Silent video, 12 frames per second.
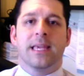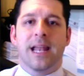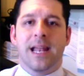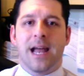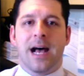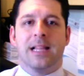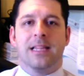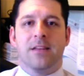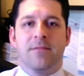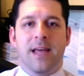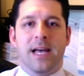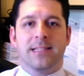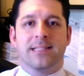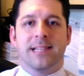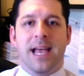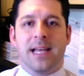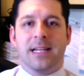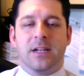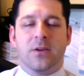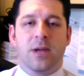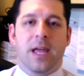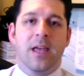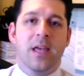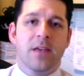cannot leave that stagnant,
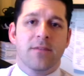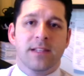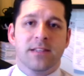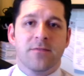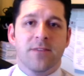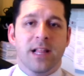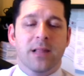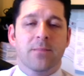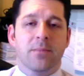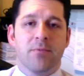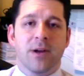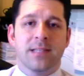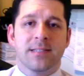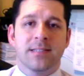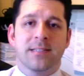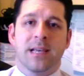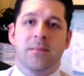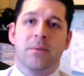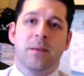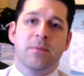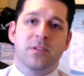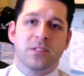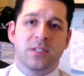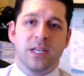okay? If you develop a presence and
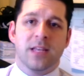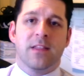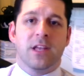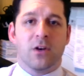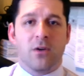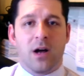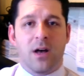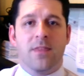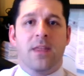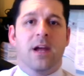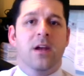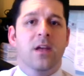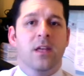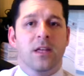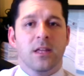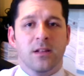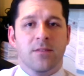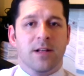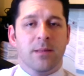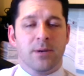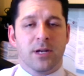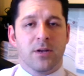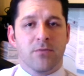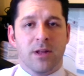people see that you're on there, you develop a
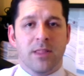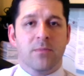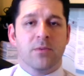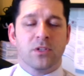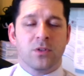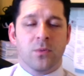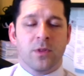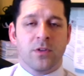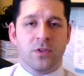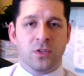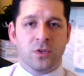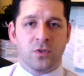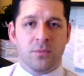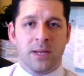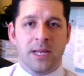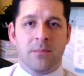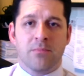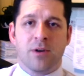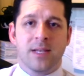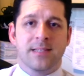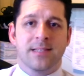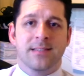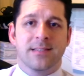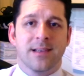good rhythm with your social media
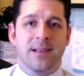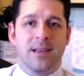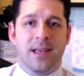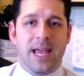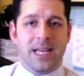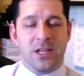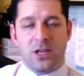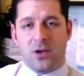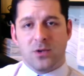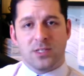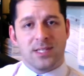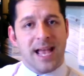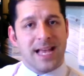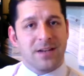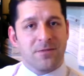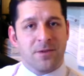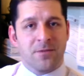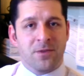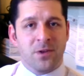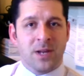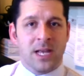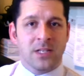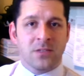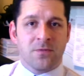presence, and you go stagnant for a few
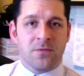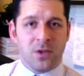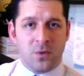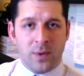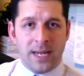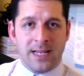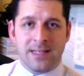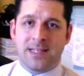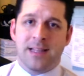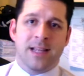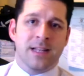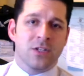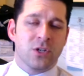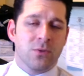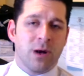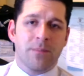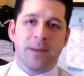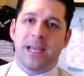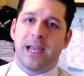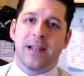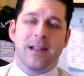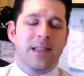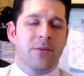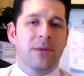days, a few weeks, and then show up
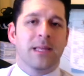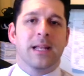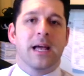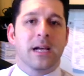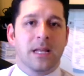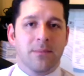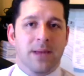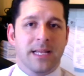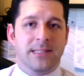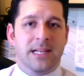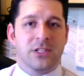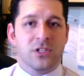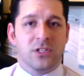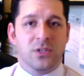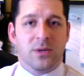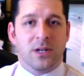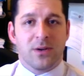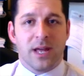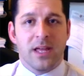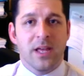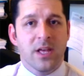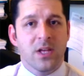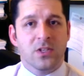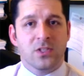again, they're really not going to pay attention to it, okay?
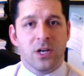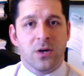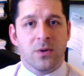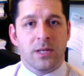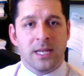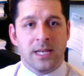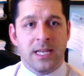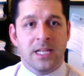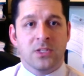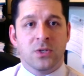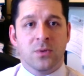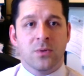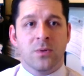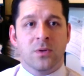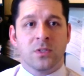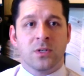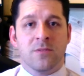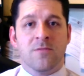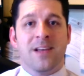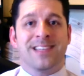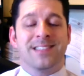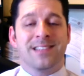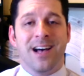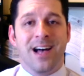So you need to
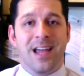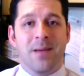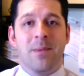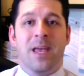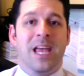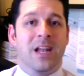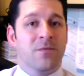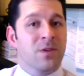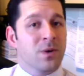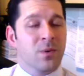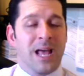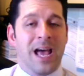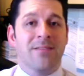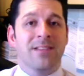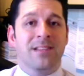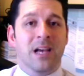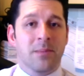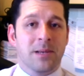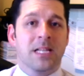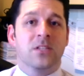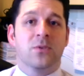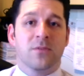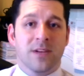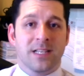invest time, and if you don't have the time, you need
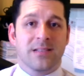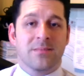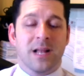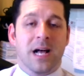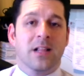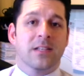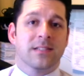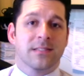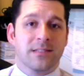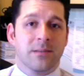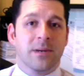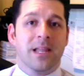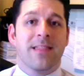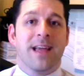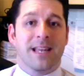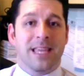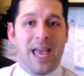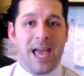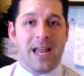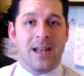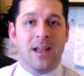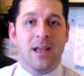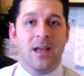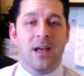to invest some dollars in somebody that
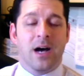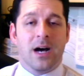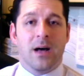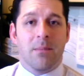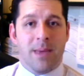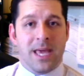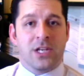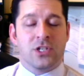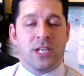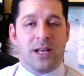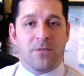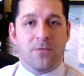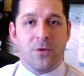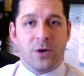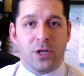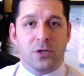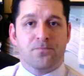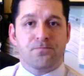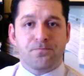can manage that for you.